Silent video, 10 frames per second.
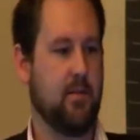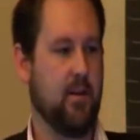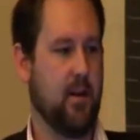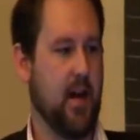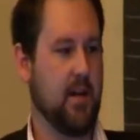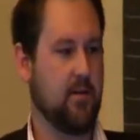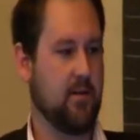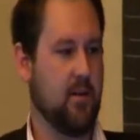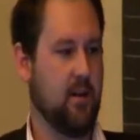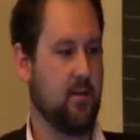
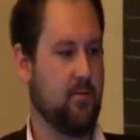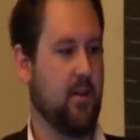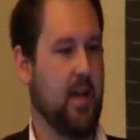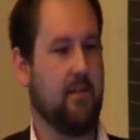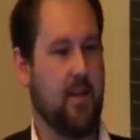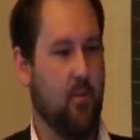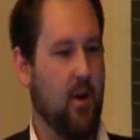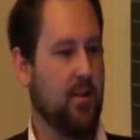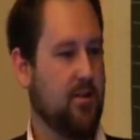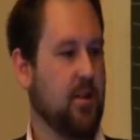communication style, is really having that
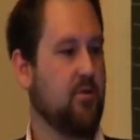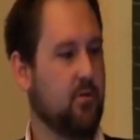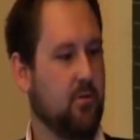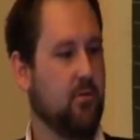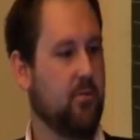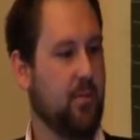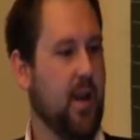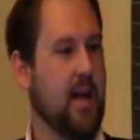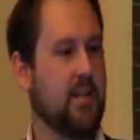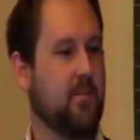one central
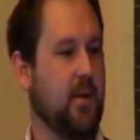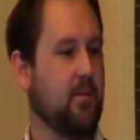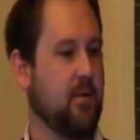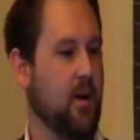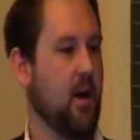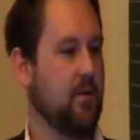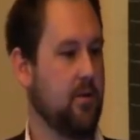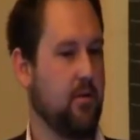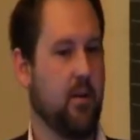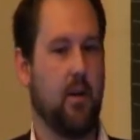place that people can go
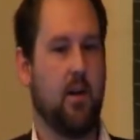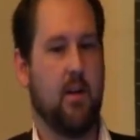to.